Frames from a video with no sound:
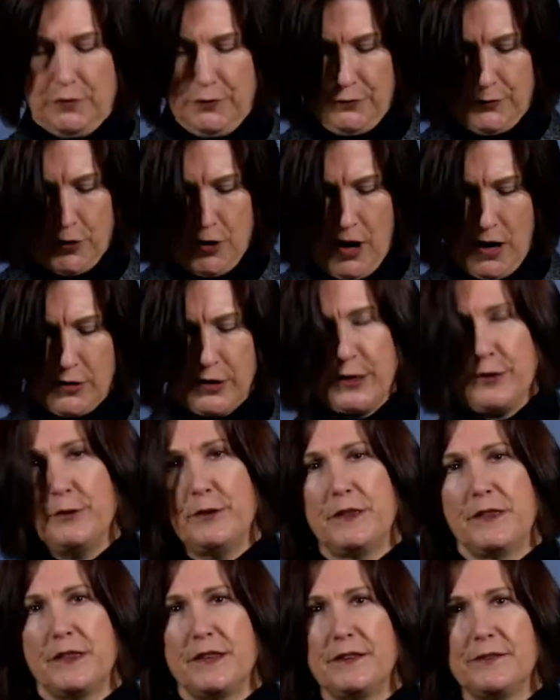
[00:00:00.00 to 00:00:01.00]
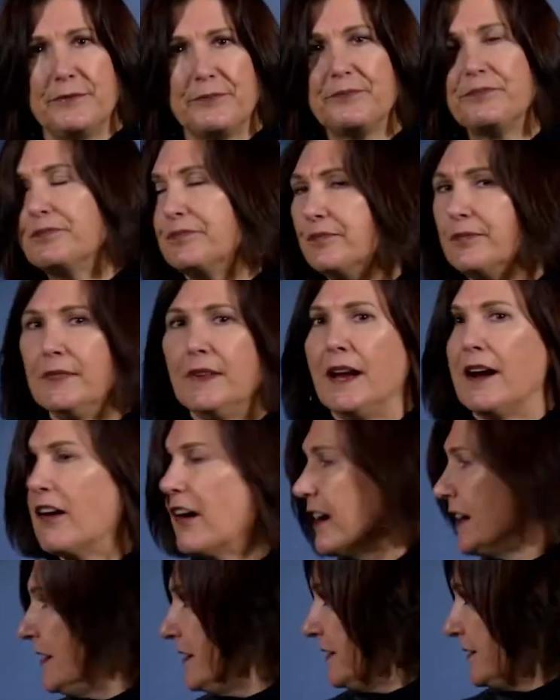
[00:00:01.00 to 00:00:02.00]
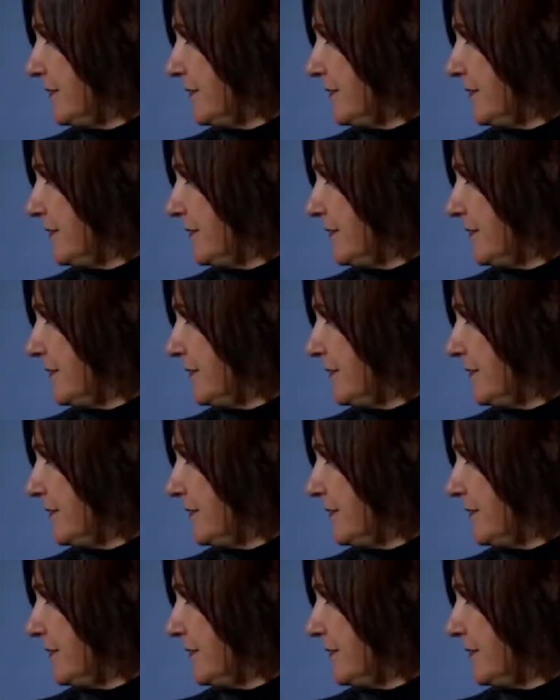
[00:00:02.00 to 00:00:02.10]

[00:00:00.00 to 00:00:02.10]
for our youth. Erica?